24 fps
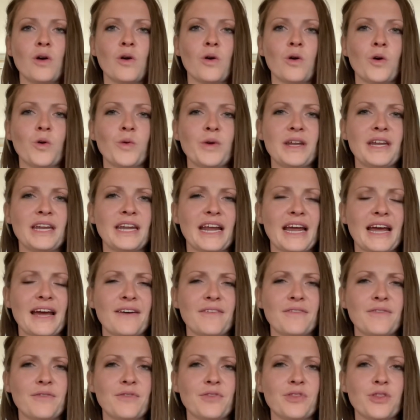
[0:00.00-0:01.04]
or we didn't
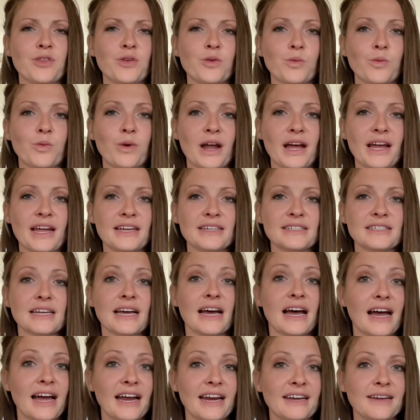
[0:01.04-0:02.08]
have the right
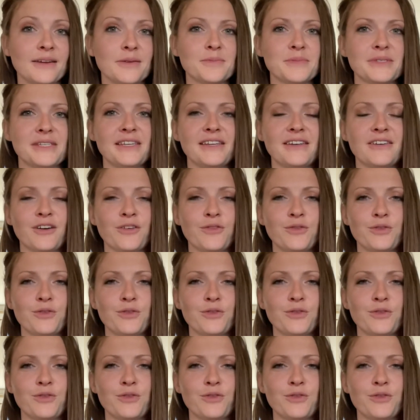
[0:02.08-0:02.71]
items in our